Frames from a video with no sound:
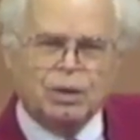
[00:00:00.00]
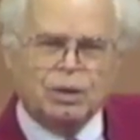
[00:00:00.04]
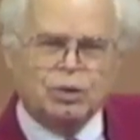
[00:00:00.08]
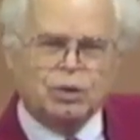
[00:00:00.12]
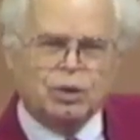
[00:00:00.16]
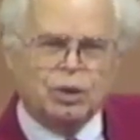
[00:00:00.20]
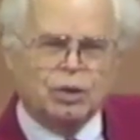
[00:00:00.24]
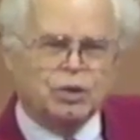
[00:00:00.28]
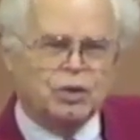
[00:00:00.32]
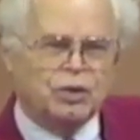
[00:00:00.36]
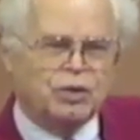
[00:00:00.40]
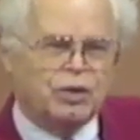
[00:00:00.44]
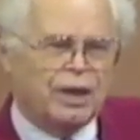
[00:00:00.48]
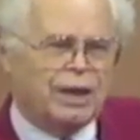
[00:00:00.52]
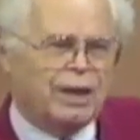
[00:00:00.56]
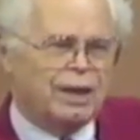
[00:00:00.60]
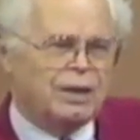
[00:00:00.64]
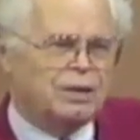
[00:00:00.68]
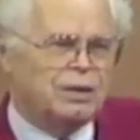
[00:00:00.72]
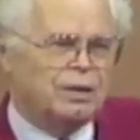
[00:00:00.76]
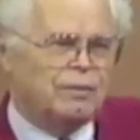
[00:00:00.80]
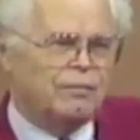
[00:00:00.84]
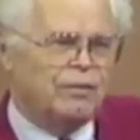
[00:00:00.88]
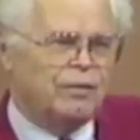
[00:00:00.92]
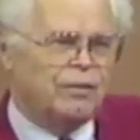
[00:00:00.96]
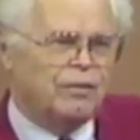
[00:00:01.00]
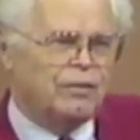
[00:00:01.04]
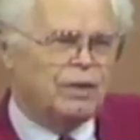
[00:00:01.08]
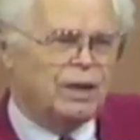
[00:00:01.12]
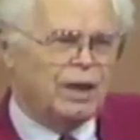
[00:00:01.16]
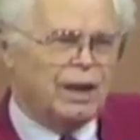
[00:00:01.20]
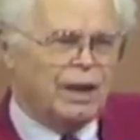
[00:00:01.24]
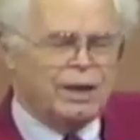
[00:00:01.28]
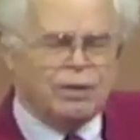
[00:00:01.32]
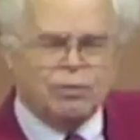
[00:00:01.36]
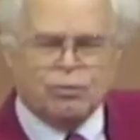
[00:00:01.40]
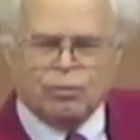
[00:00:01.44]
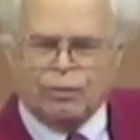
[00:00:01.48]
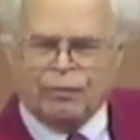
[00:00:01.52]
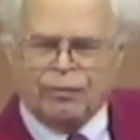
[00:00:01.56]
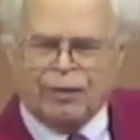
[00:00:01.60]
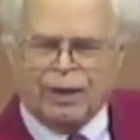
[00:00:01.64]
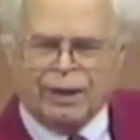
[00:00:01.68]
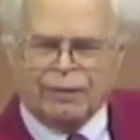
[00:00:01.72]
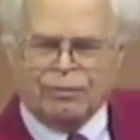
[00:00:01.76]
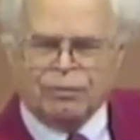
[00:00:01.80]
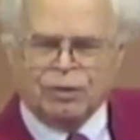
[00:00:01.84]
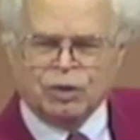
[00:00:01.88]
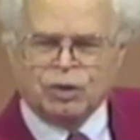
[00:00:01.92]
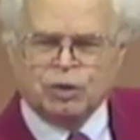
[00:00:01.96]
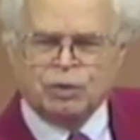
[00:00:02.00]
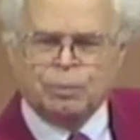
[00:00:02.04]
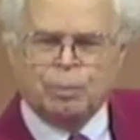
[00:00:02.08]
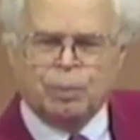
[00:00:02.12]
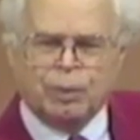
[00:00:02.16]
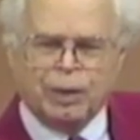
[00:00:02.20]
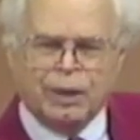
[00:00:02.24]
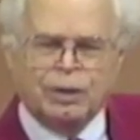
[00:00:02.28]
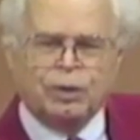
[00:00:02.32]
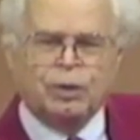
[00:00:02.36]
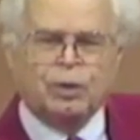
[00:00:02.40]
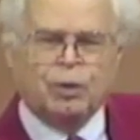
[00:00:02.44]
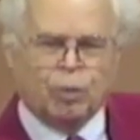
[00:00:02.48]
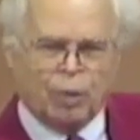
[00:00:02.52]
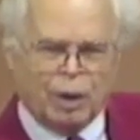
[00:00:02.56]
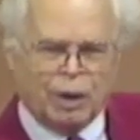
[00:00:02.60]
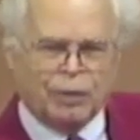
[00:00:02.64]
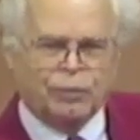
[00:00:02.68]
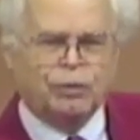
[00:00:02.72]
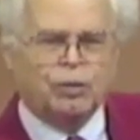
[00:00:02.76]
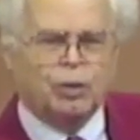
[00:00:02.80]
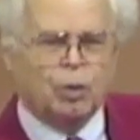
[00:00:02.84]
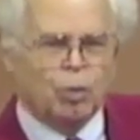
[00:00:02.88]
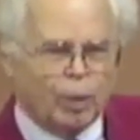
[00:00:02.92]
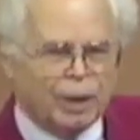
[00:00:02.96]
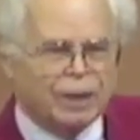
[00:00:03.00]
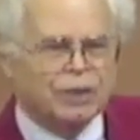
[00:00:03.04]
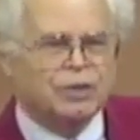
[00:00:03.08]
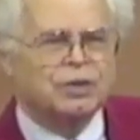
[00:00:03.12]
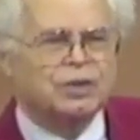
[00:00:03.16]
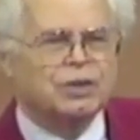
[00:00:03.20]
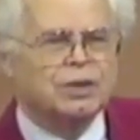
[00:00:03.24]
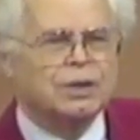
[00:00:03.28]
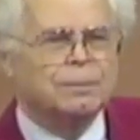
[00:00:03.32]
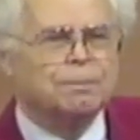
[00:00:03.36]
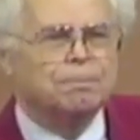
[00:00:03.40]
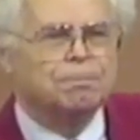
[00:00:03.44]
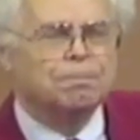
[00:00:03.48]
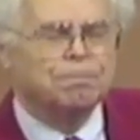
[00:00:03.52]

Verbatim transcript: just as the 1858 revival is spread throughout the West.